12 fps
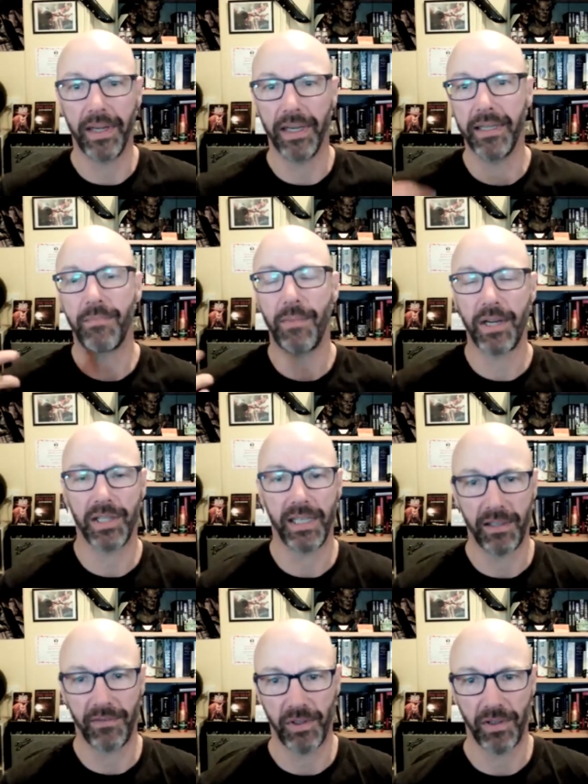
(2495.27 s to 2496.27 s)
And especially
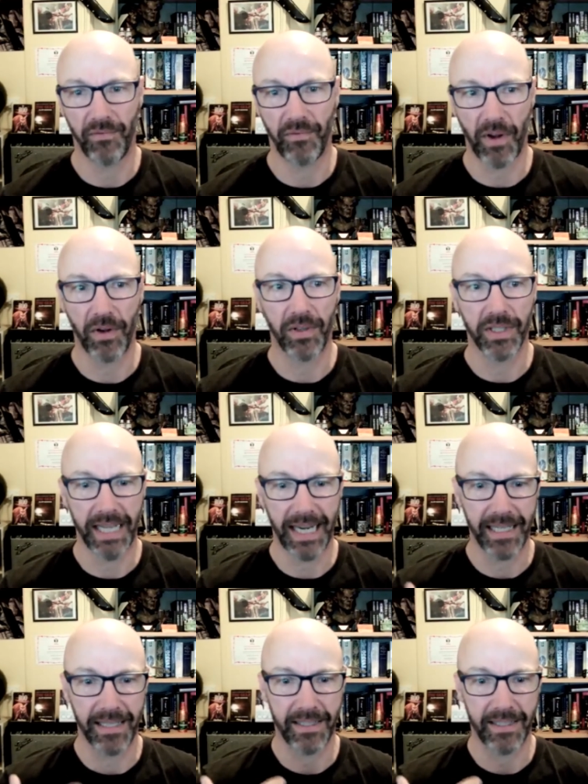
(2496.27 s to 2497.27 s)
if you can focus that
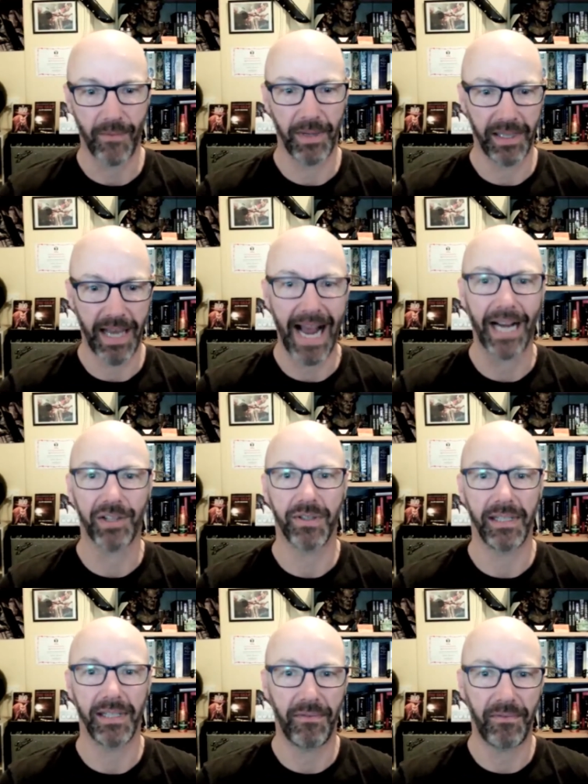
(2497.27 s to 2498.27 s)
into something that
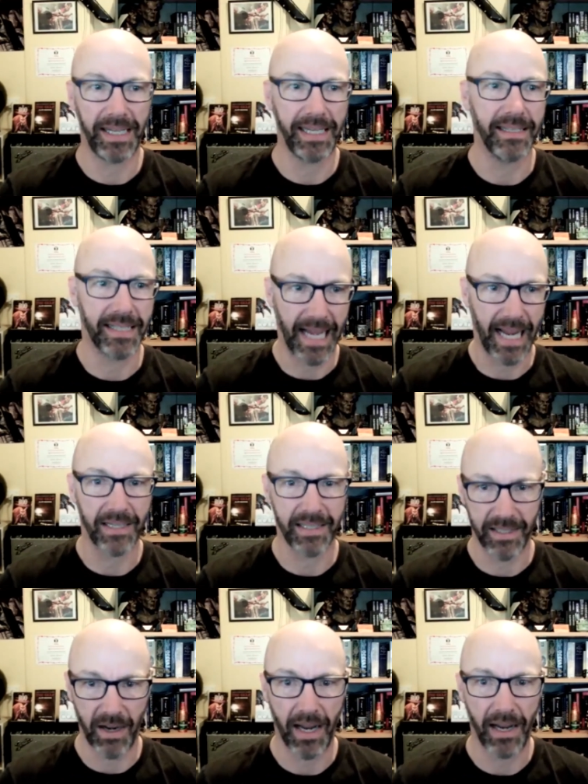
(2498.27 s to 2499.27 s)
actually feeds that
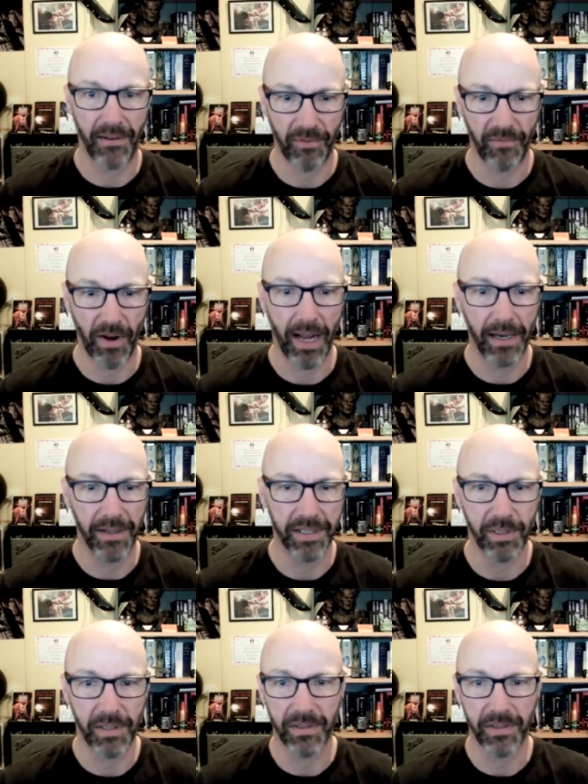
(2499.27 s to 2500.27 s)
desire for violence,
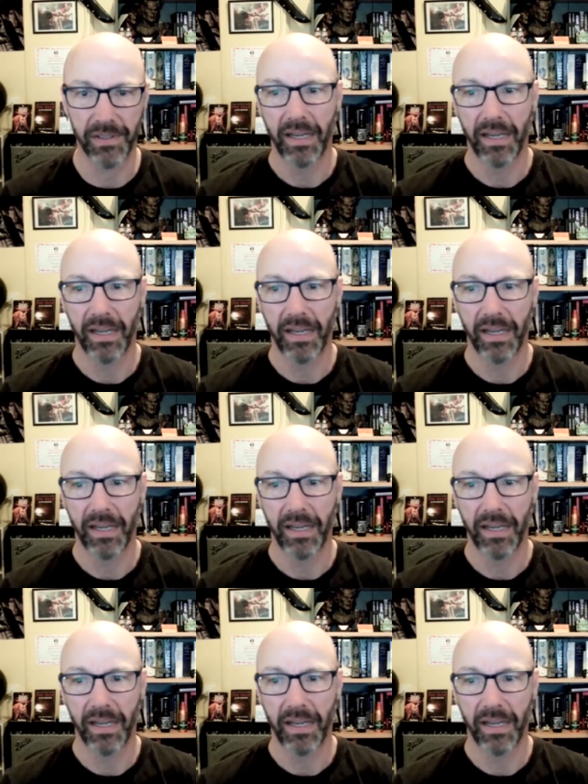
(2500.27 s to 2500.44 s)
because